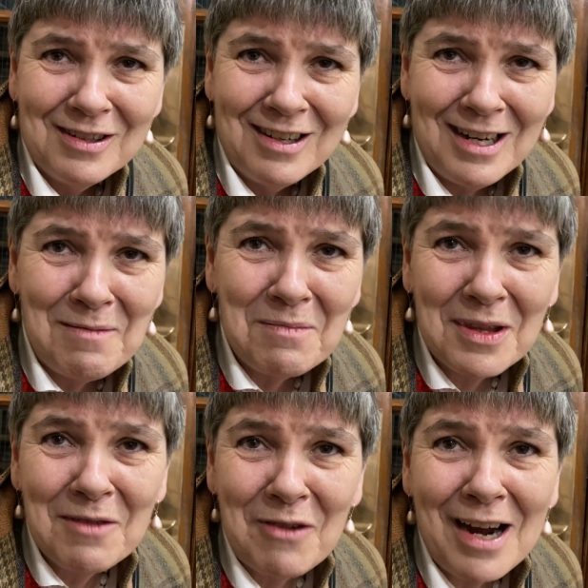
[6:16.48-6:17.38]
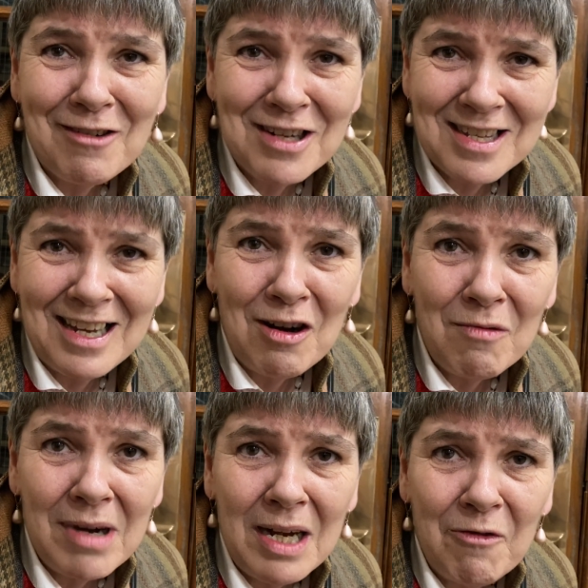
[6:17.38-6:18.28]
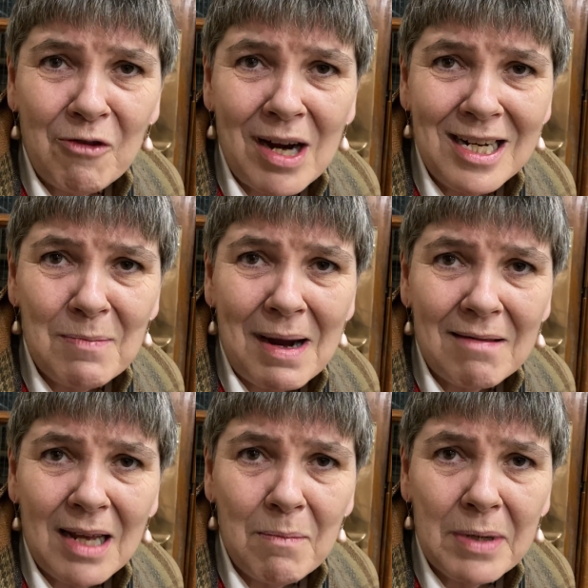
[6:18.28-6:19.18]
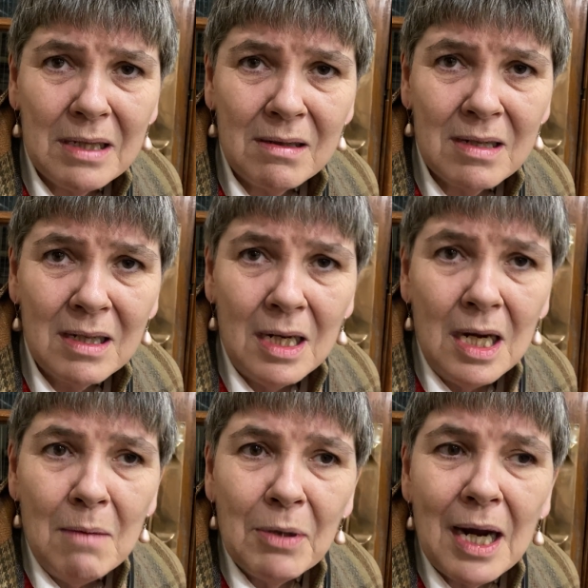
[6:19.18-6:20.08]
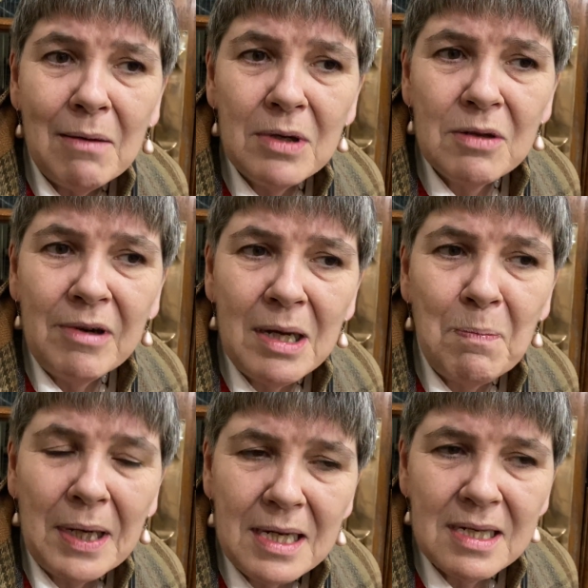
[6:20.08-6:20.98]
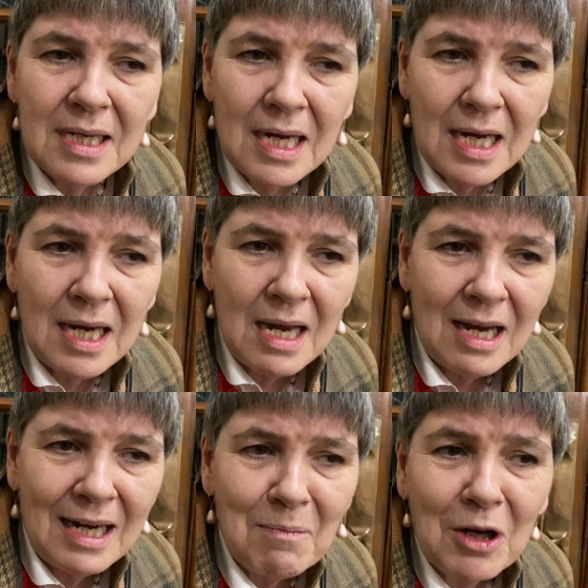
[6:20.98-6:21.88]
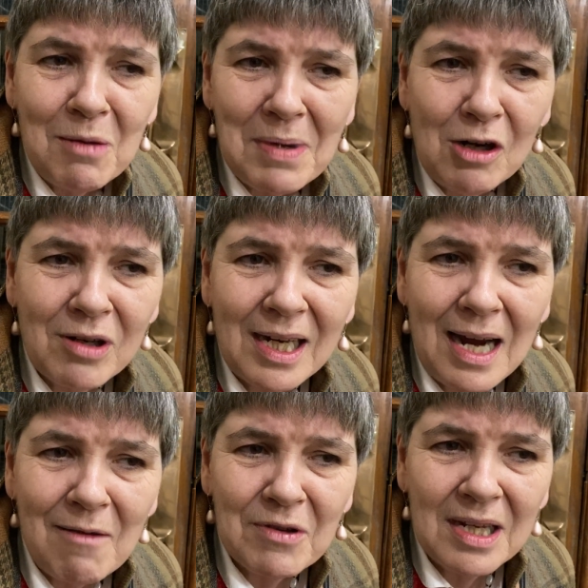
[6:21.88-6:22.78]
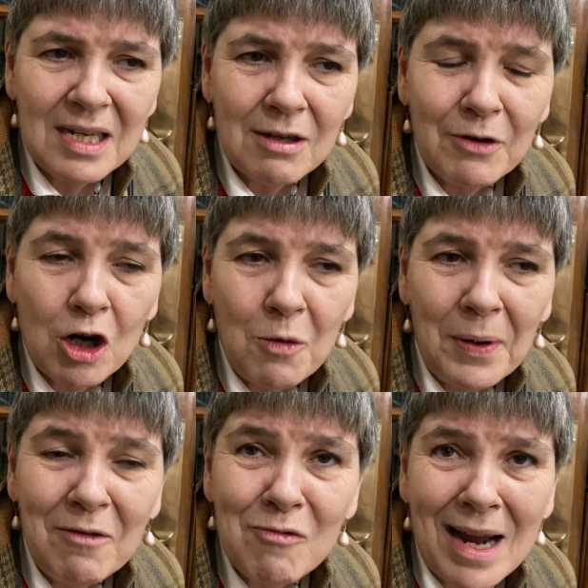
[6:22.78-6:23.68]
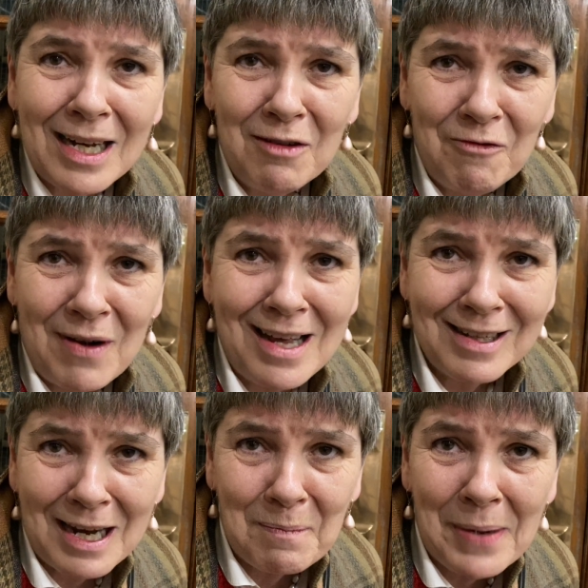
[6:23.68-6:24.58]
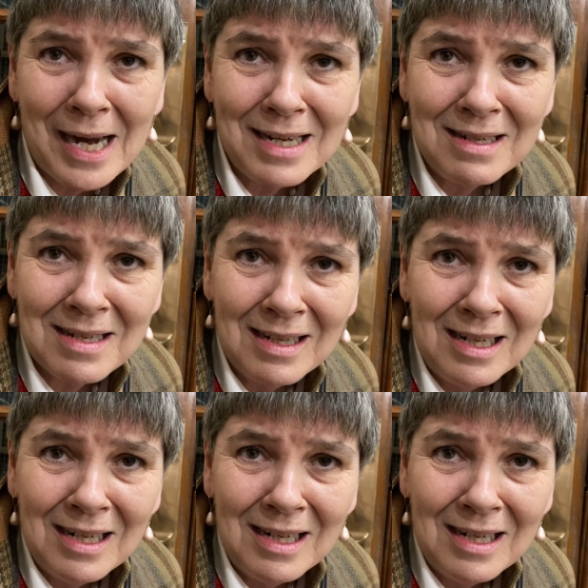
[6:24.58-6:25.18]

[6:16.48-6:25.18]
the virus. They are really frightened about their bills. But I was really pleased to hear, and I'm going to be looking out for this, of a couple of rank and file campaigns.